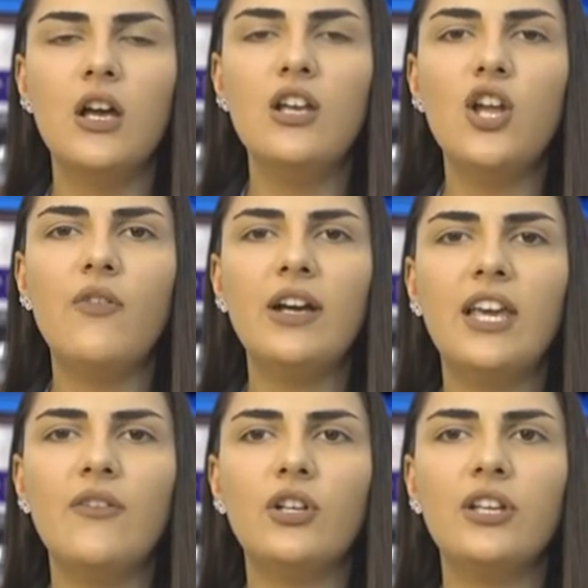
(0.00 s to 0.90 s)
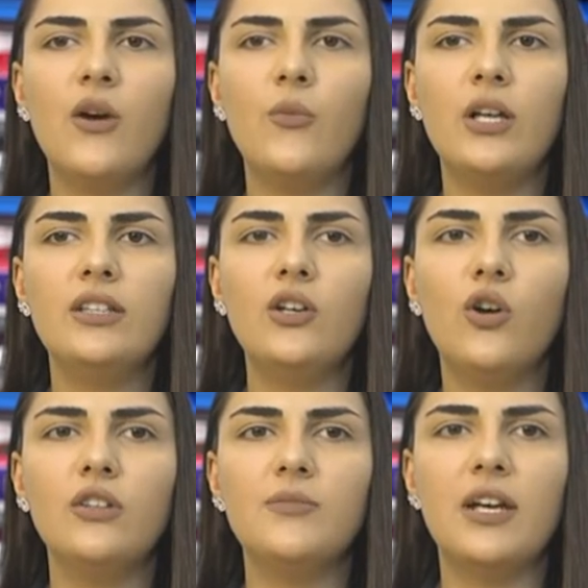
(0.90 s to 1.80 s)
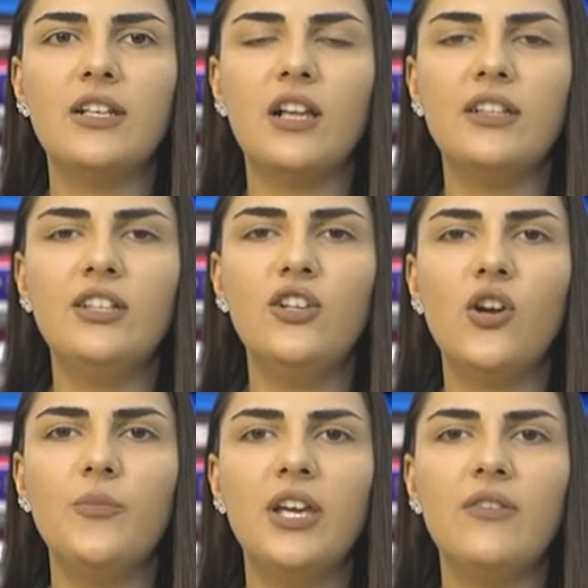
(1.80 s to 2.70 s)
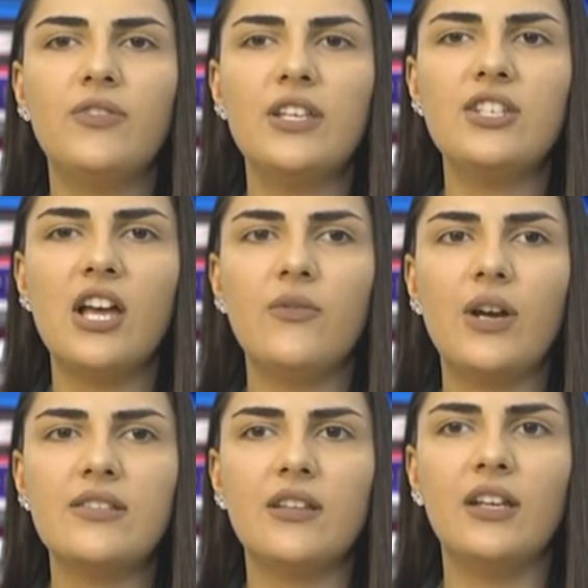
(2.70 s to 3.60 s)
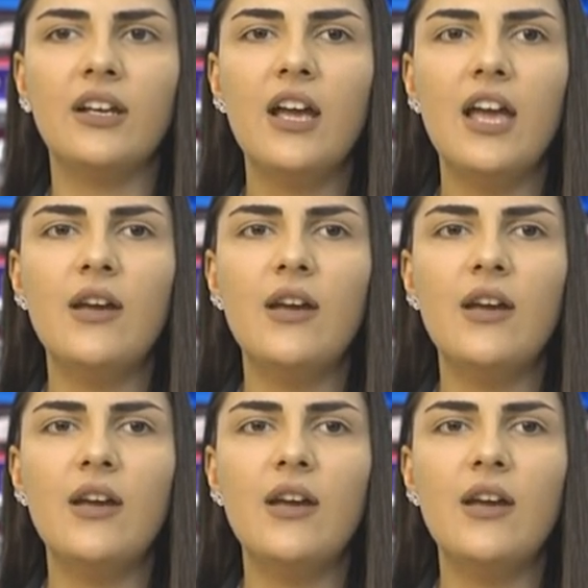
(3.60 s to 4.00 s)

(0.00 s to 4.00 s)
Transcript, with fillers: Lyova Gevorgyan won the gold medal at the European Freestyle Wrestling